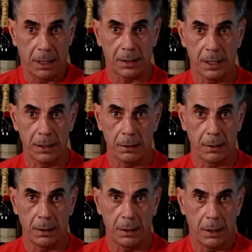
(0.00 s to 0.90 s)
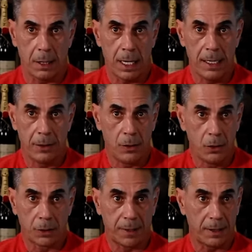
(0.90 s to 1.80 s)
said, I didn't do
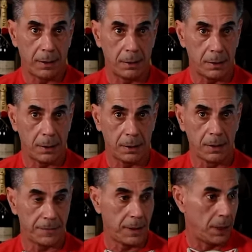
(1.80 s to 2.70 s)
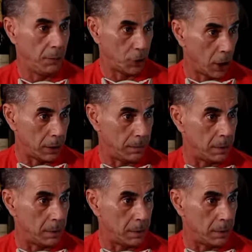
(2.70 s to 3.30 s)
this, but this, he was good.